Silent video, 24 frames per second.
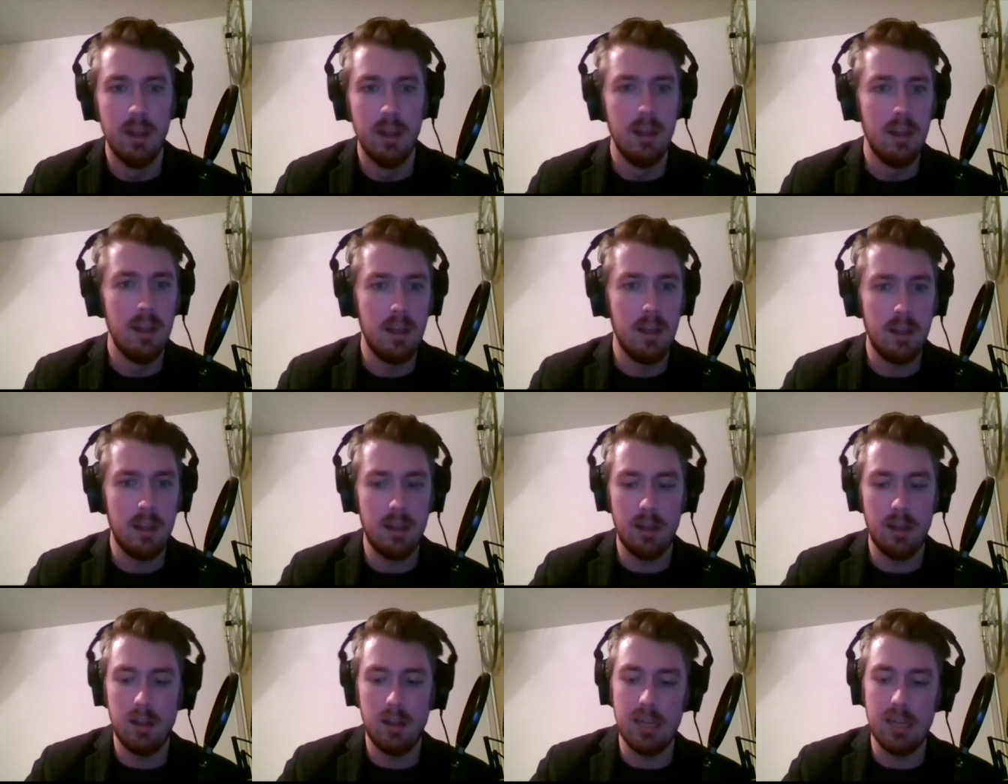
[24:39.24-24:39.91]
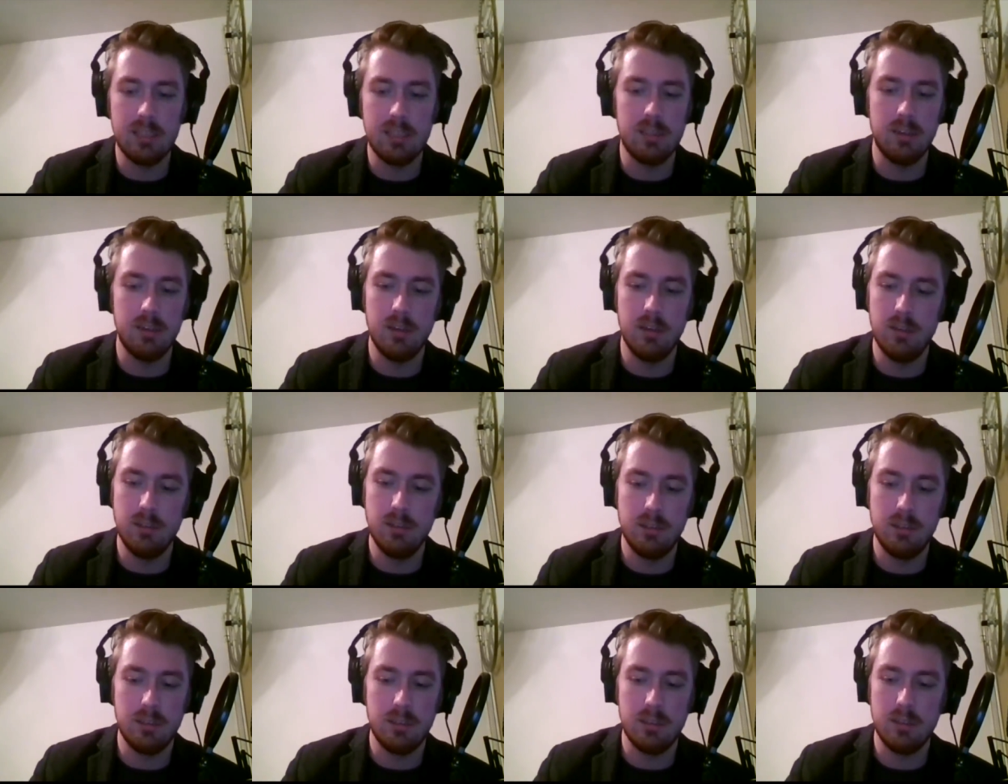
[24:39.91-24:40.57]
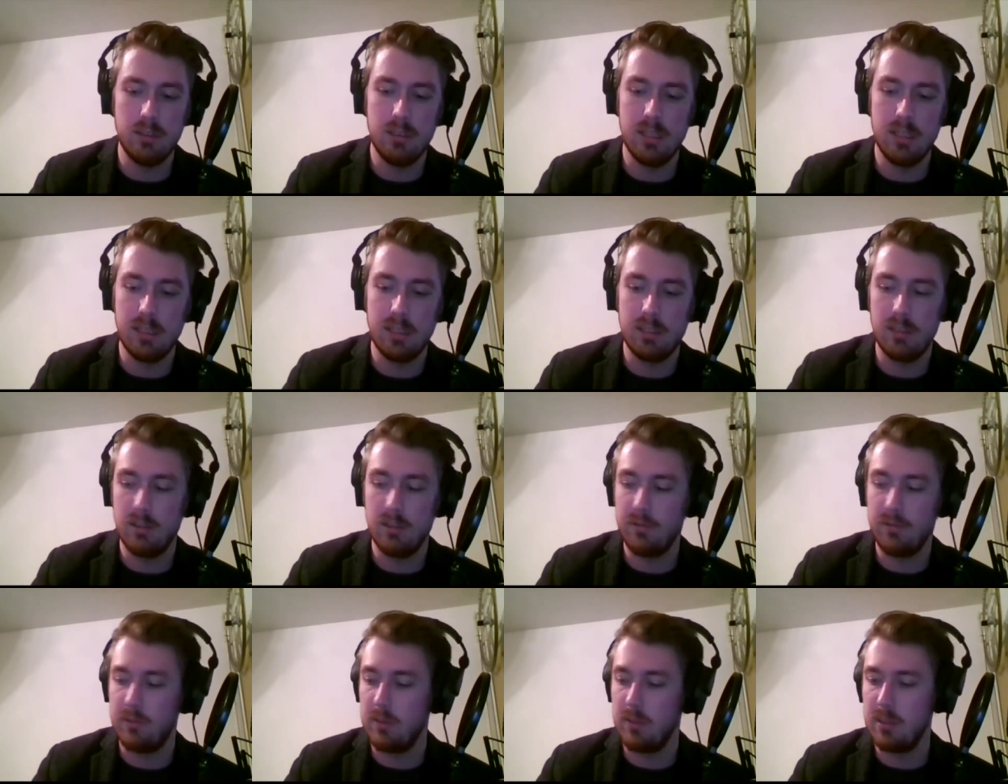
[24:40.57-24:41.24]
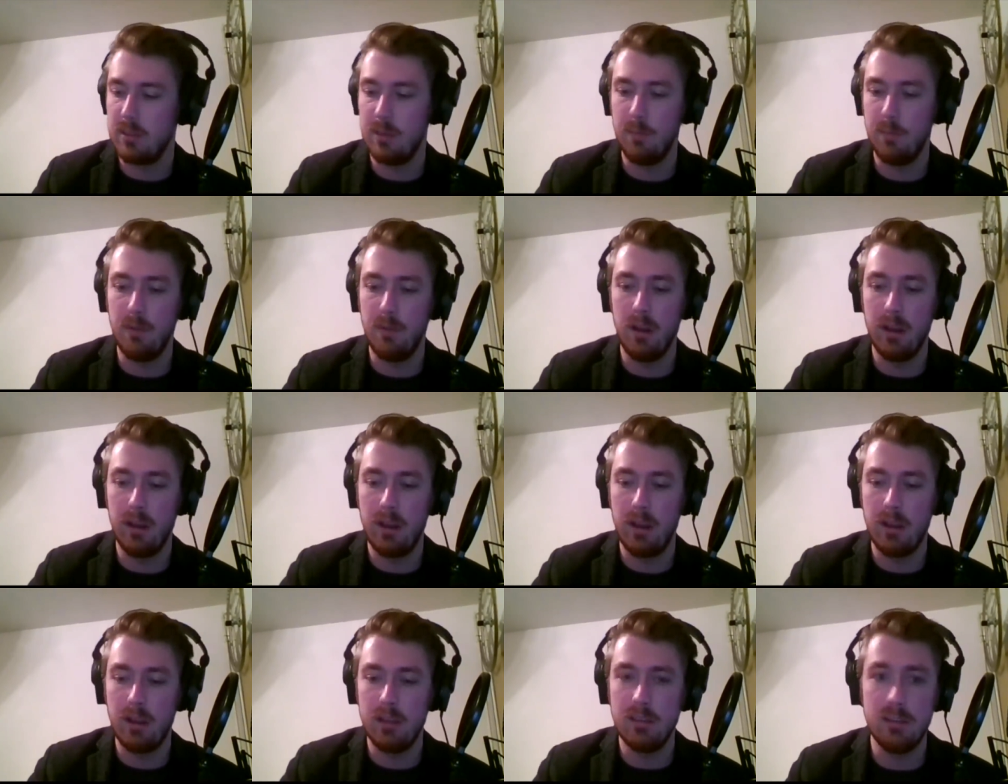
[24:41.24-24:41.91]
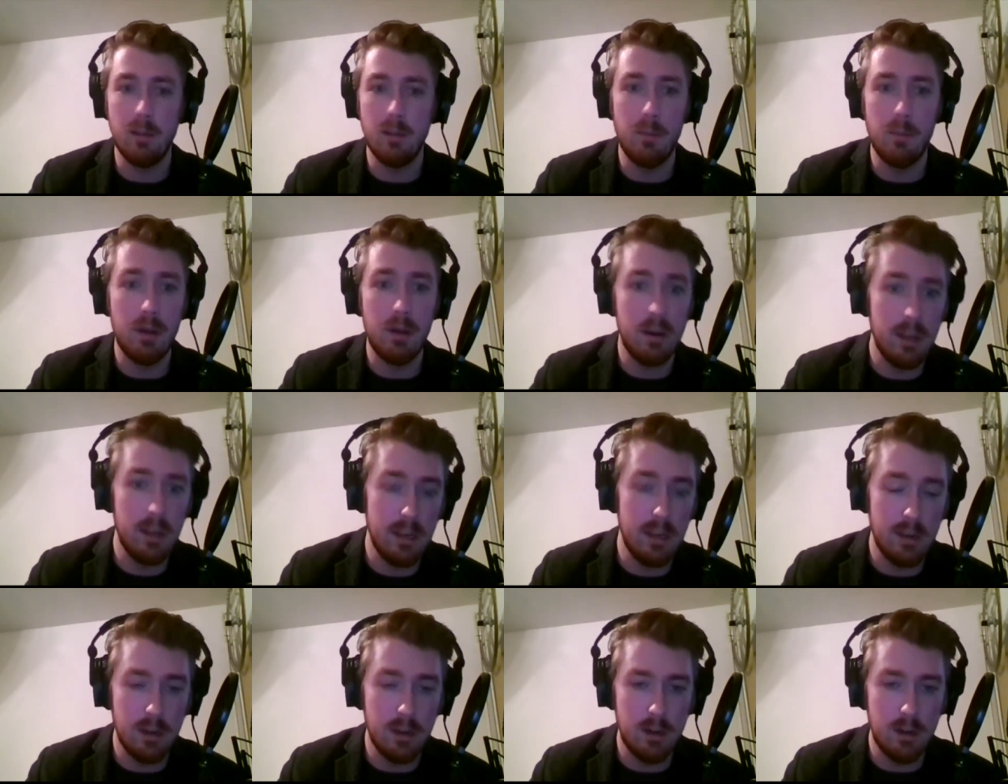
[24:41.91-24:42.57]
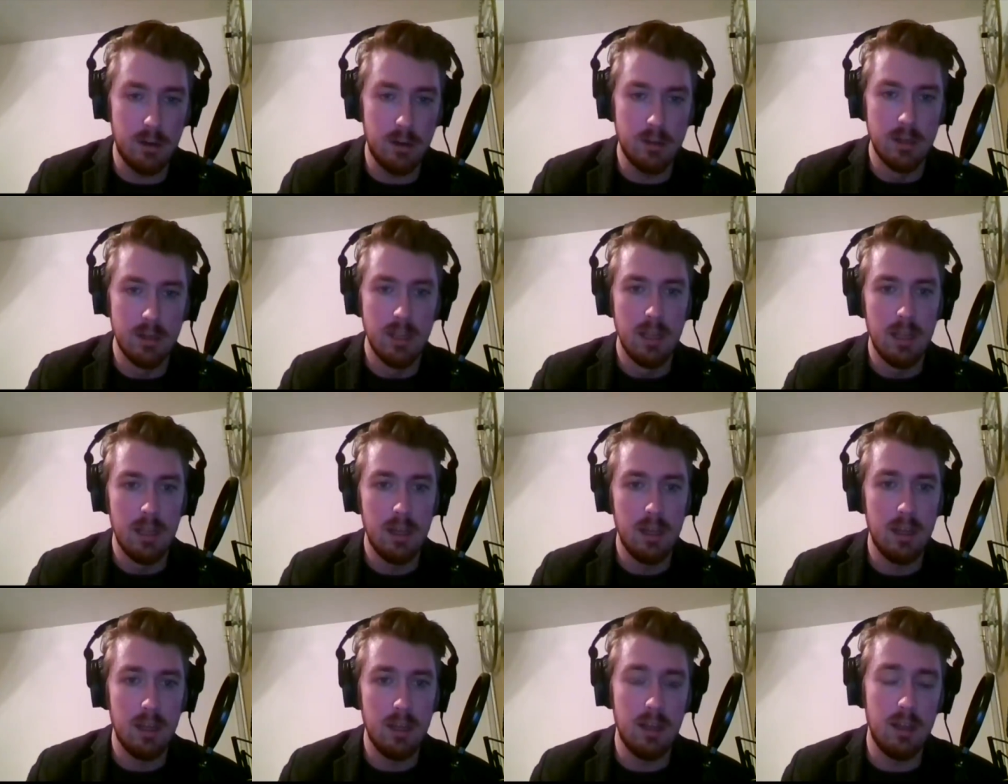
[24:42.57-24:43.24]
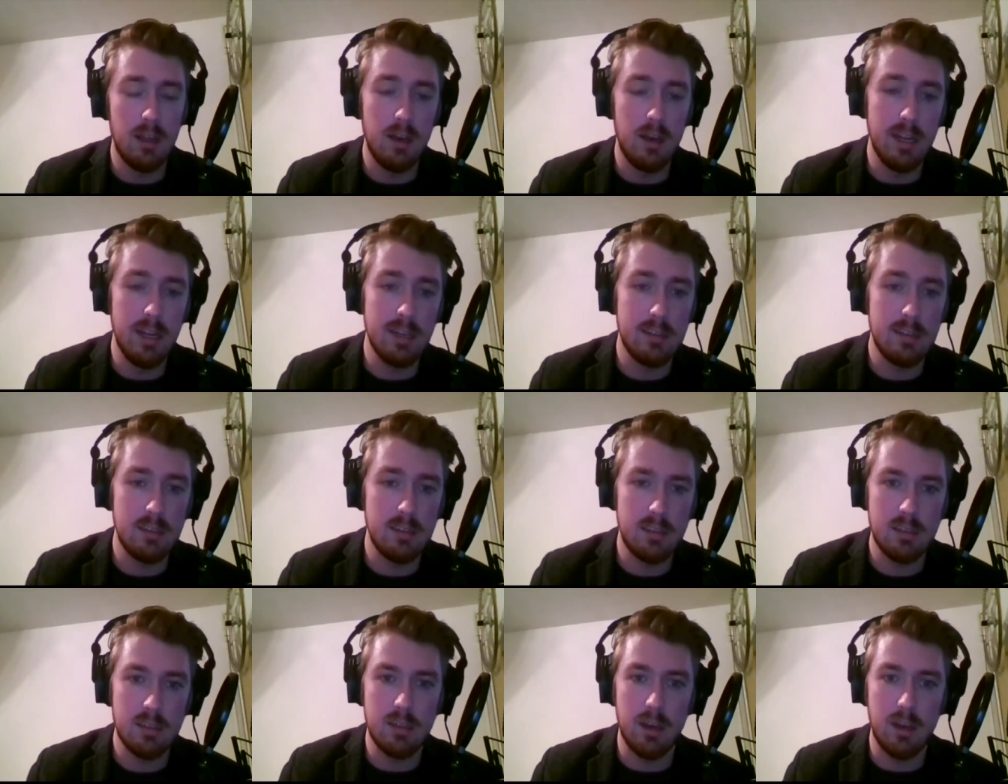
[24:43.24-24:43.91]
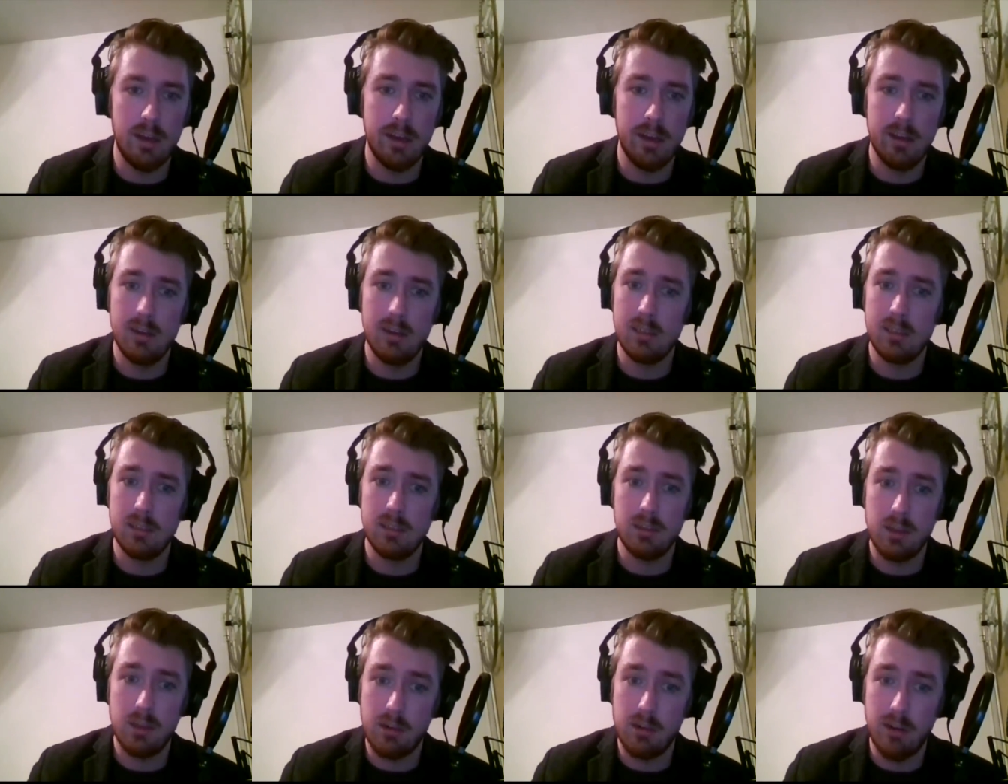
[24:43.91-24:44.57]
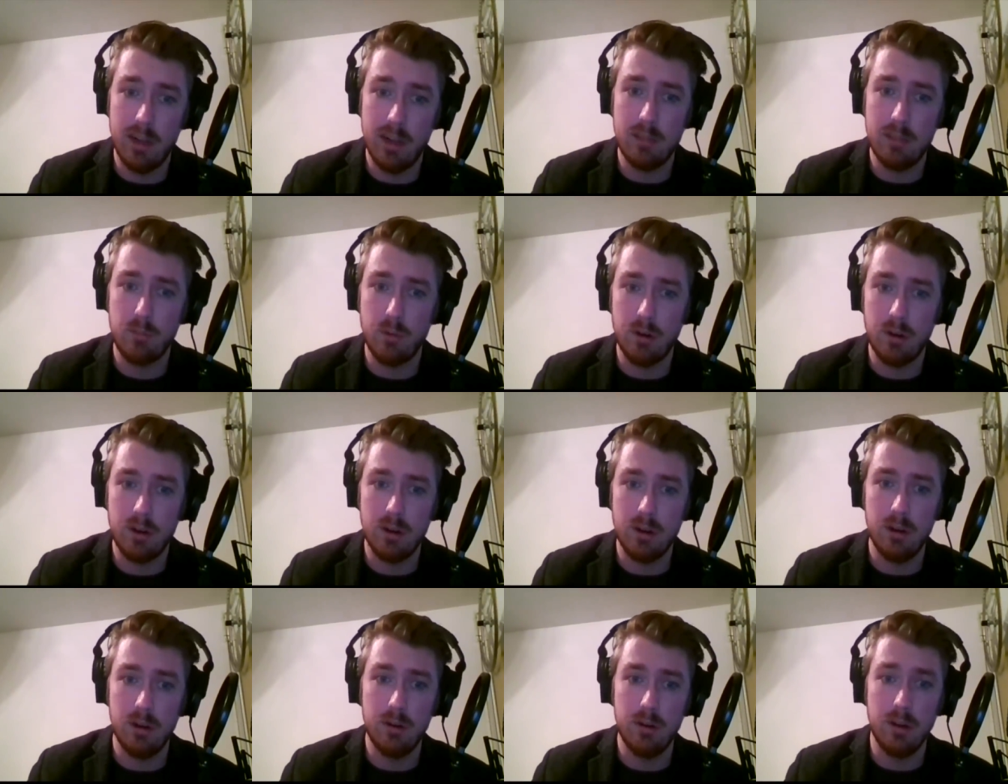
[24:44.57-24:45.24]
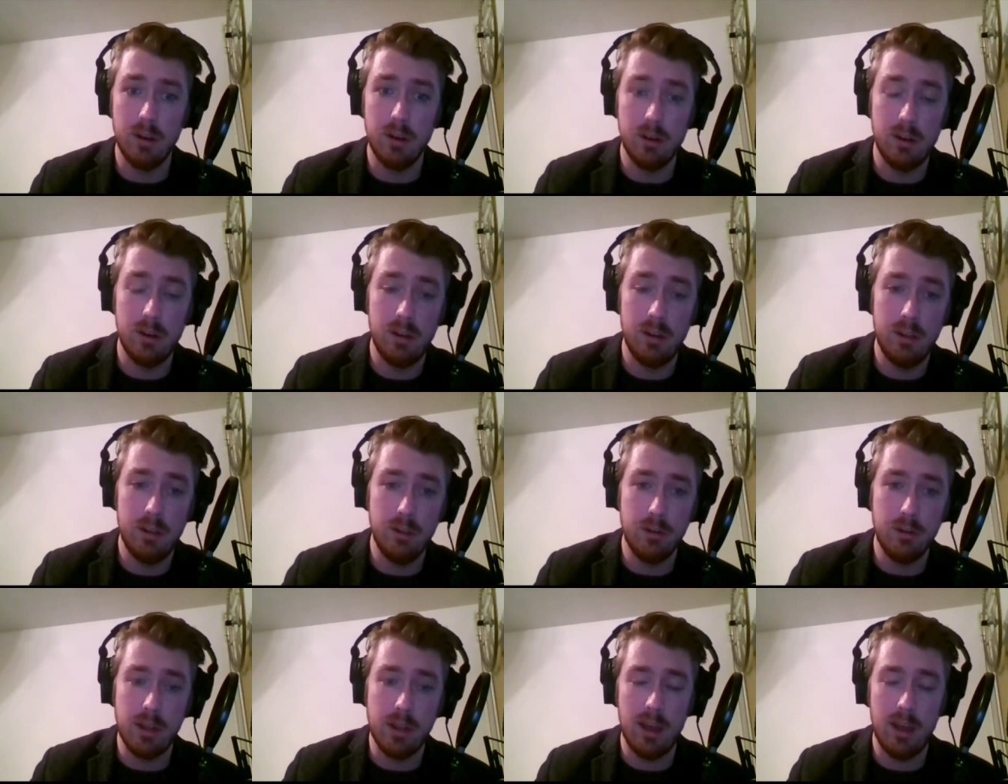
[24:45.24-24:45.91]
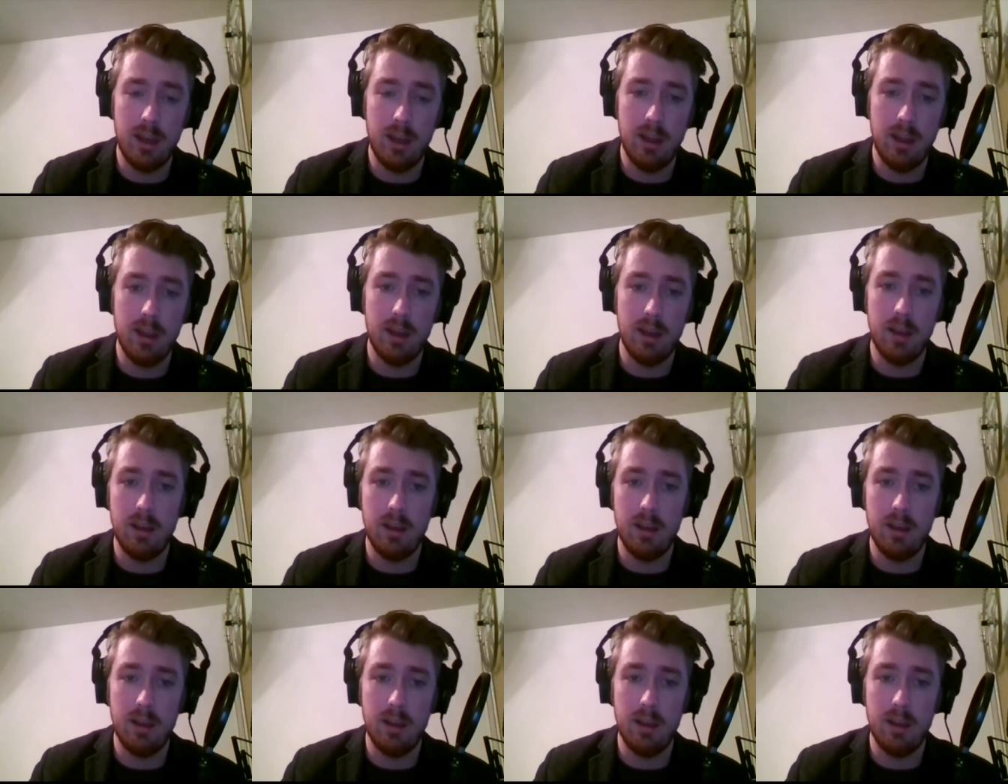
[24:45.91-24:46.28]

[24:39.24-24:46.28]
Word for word: uh, lesser known jurisdictions, for example, like uh, San Marino, uh, Liechtenstein. There's great work going on in the U K.